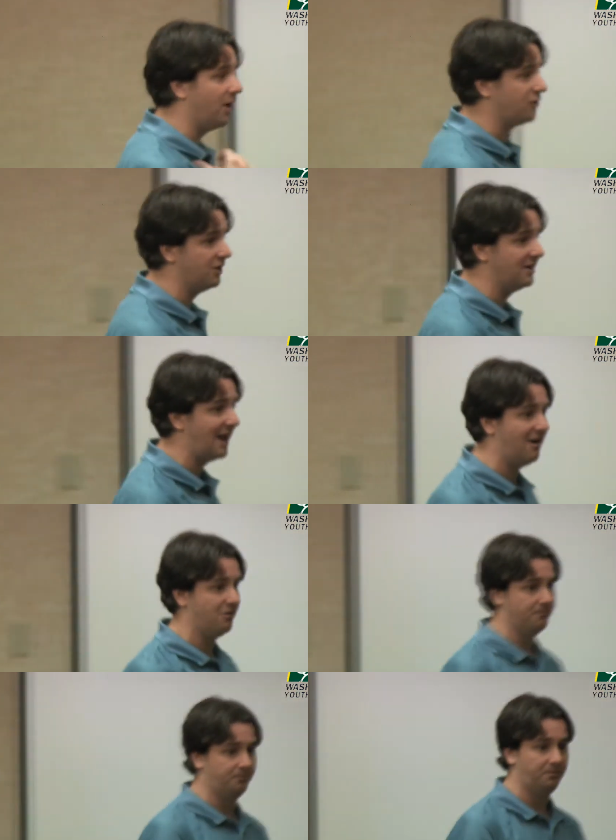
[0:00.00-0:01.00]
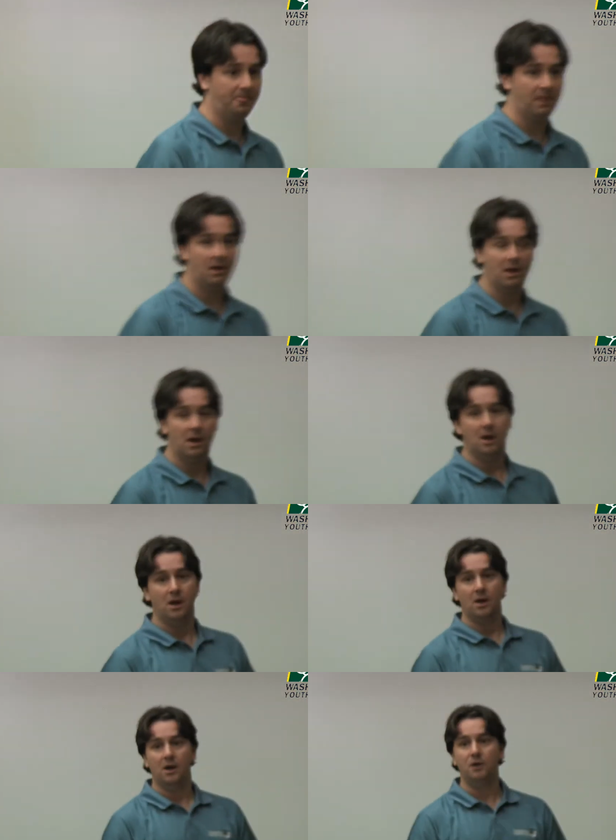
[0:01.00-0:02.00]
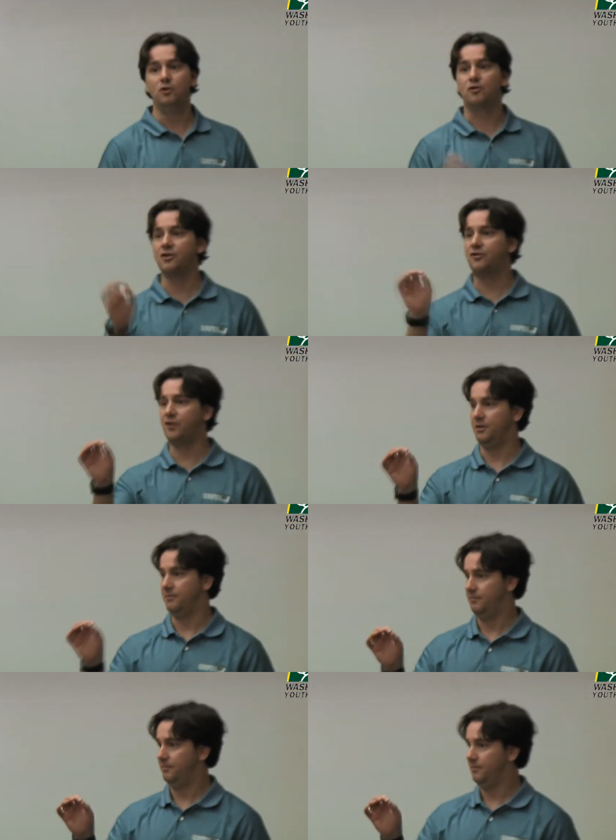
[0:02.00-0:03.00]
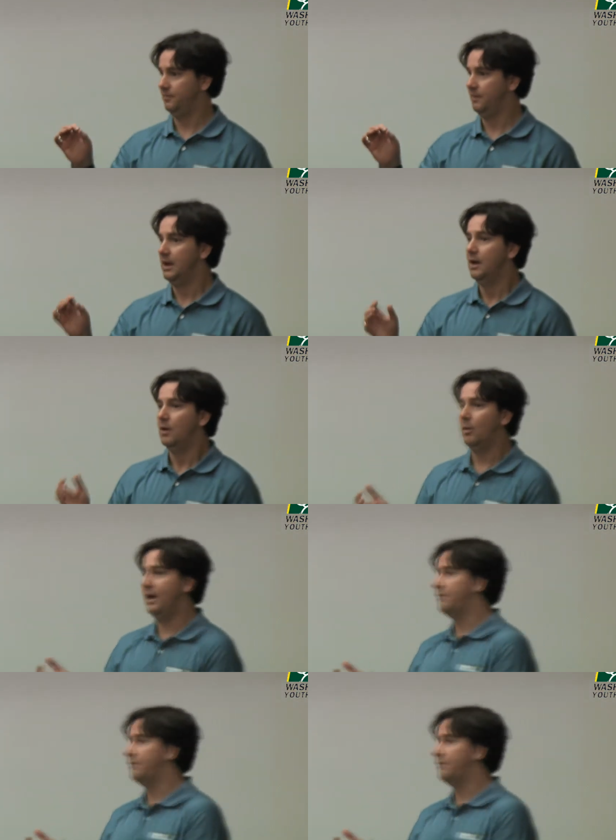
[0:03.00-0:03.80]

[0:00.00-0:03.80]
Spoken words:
I pass you to Darryl. Nutrition. We